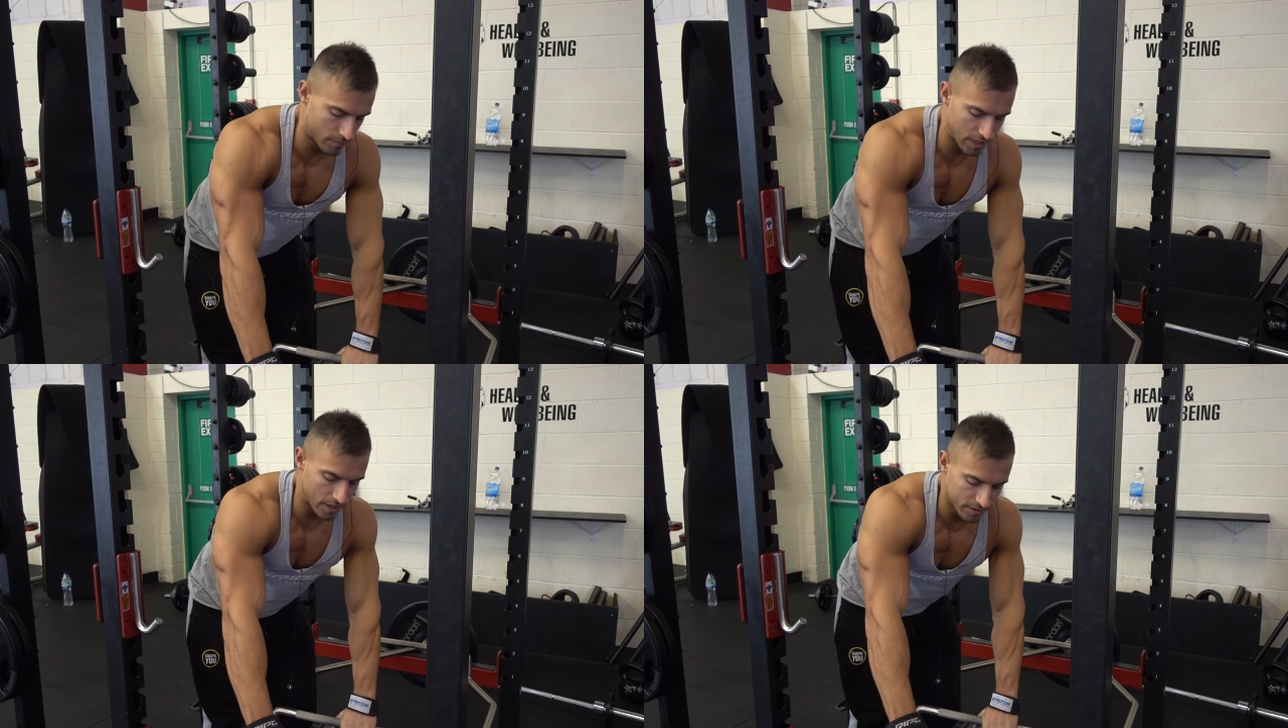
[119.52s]

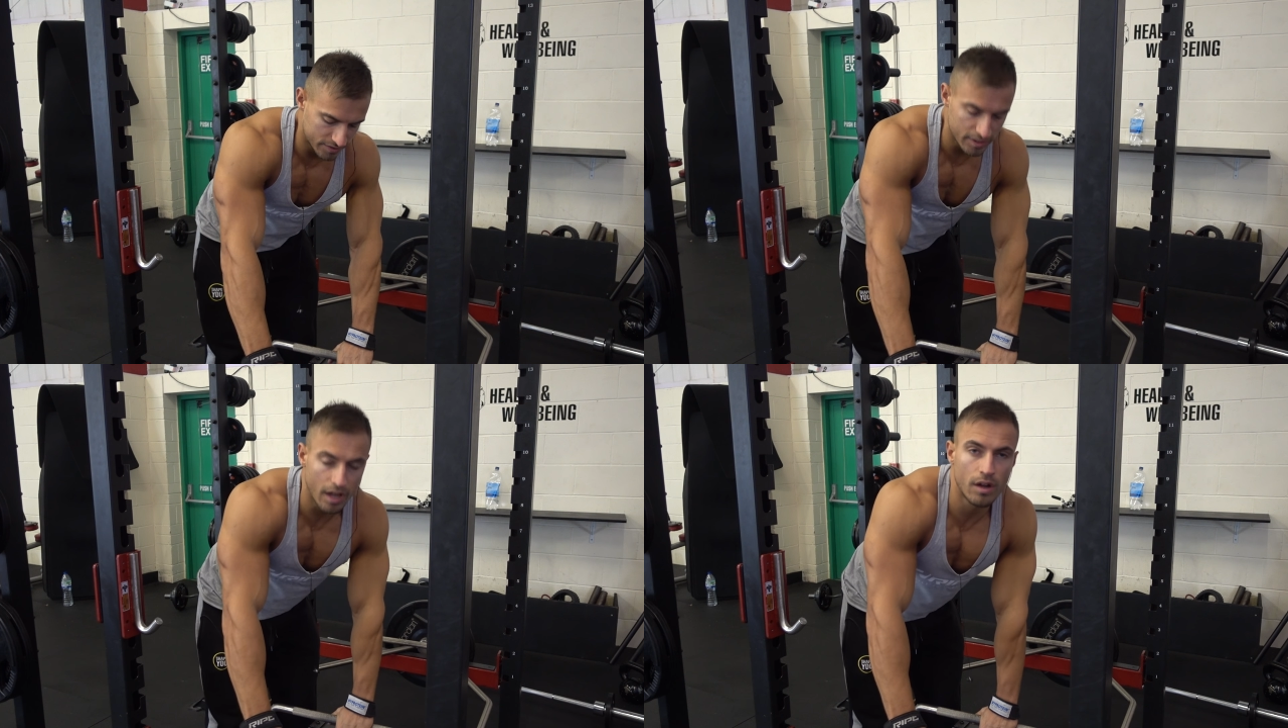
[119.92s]
I'm going
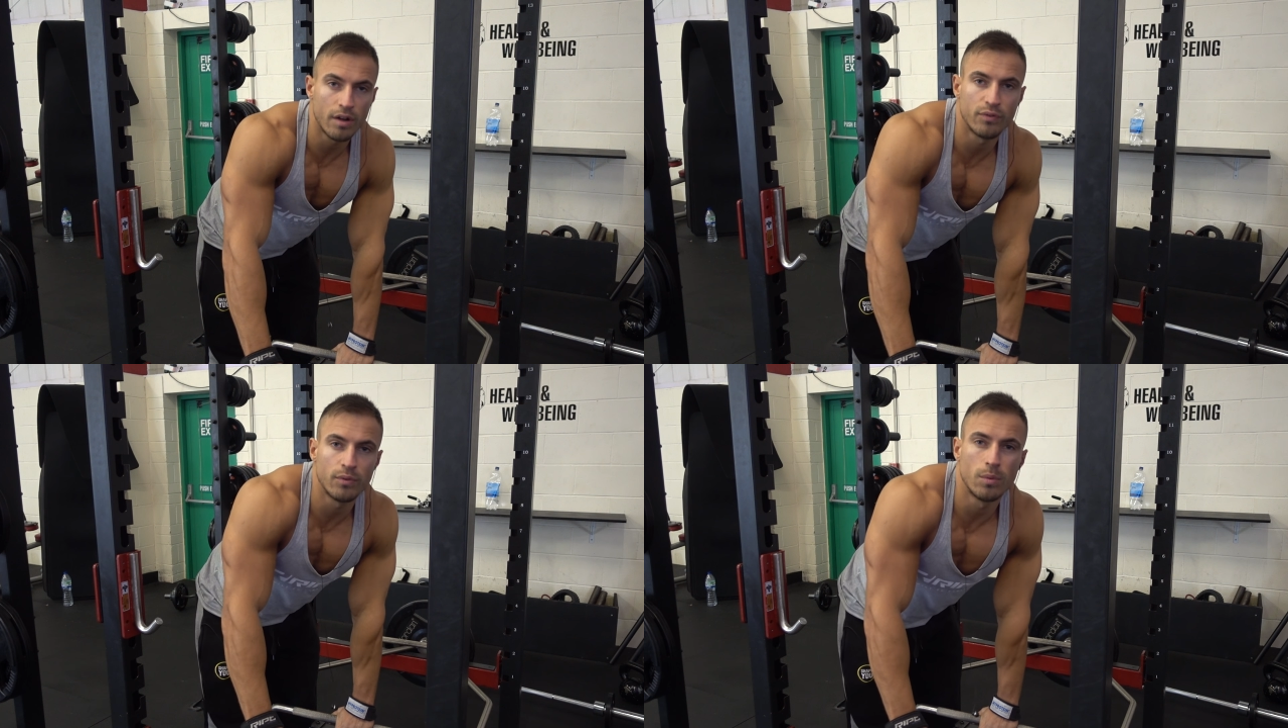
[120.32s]
to start
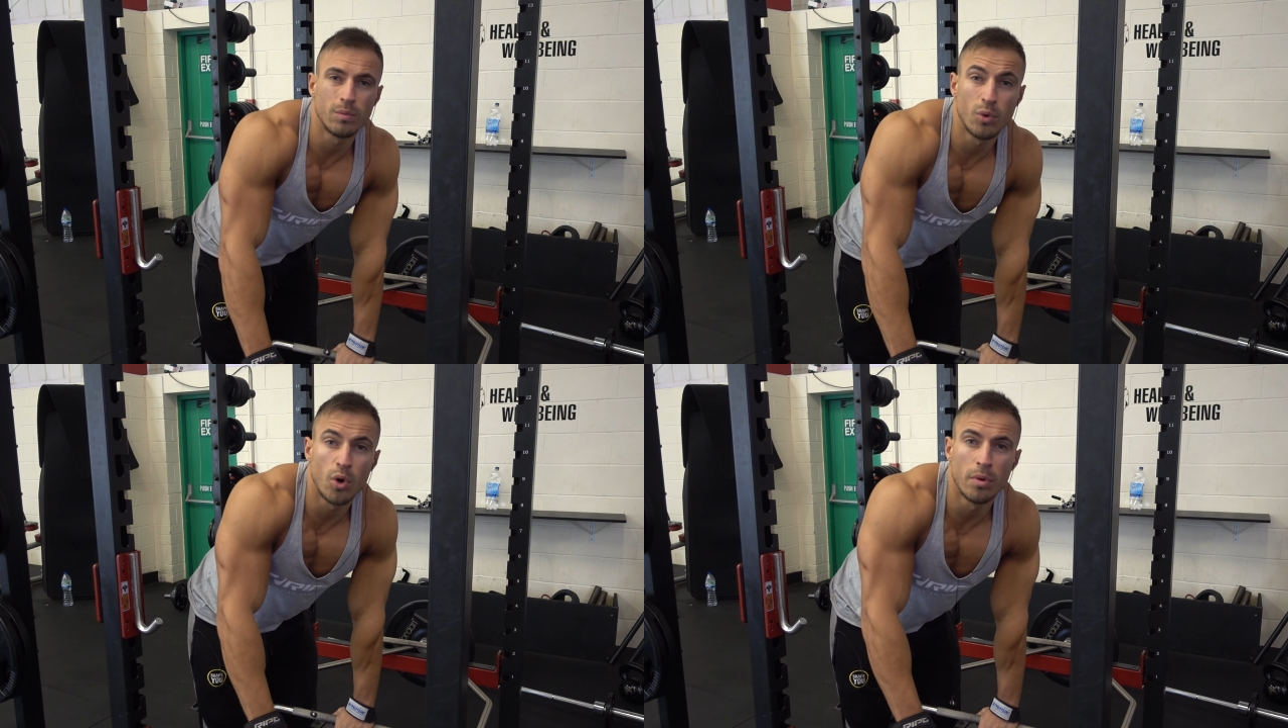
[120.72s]

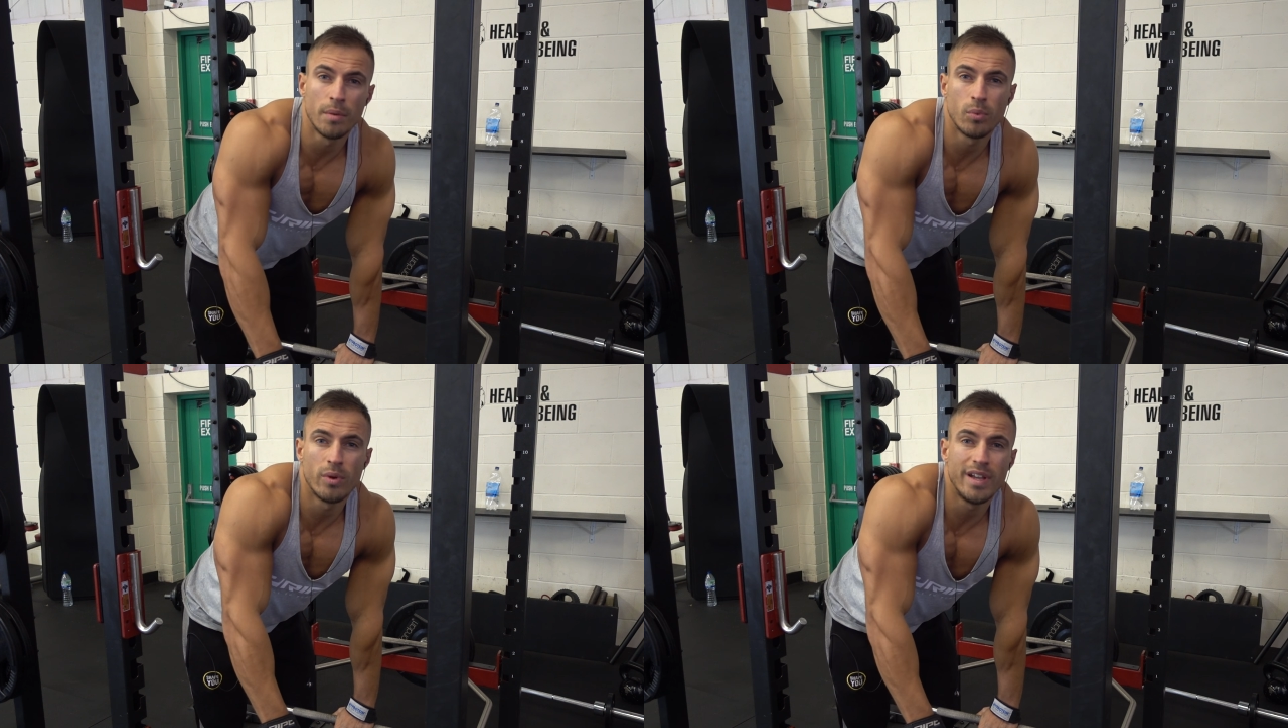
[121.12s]
off, warm
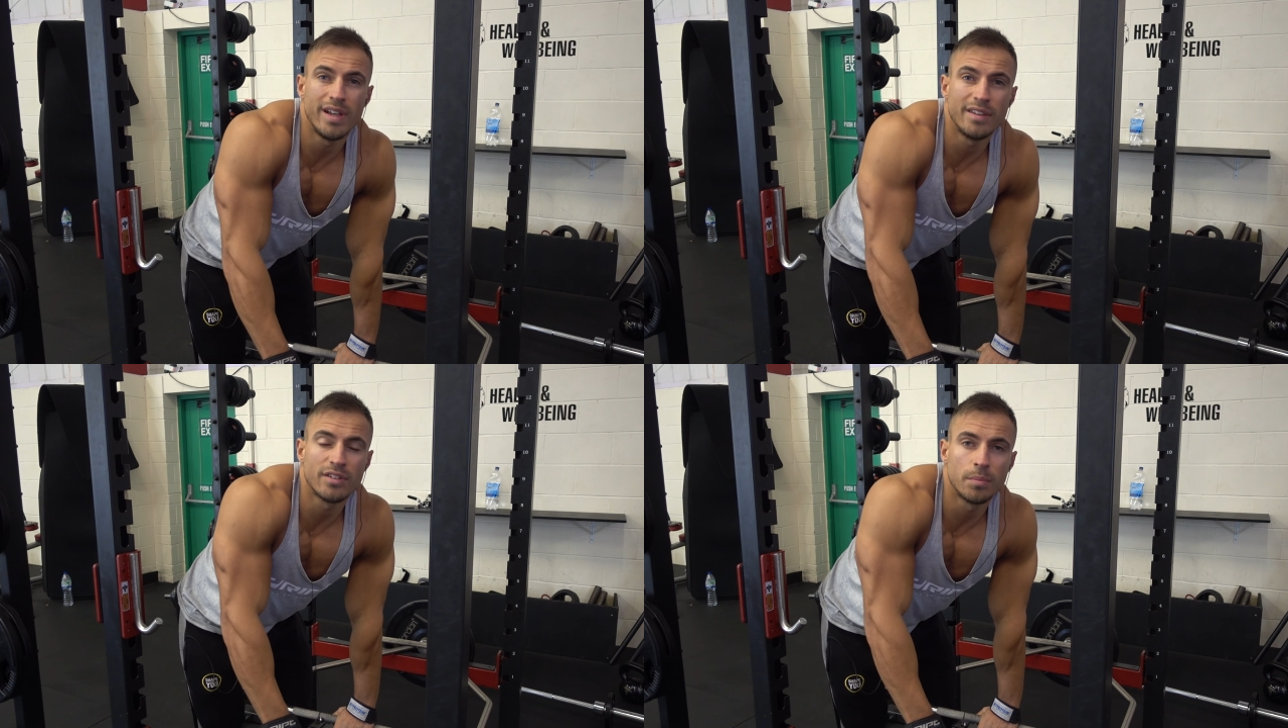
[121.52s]
up with a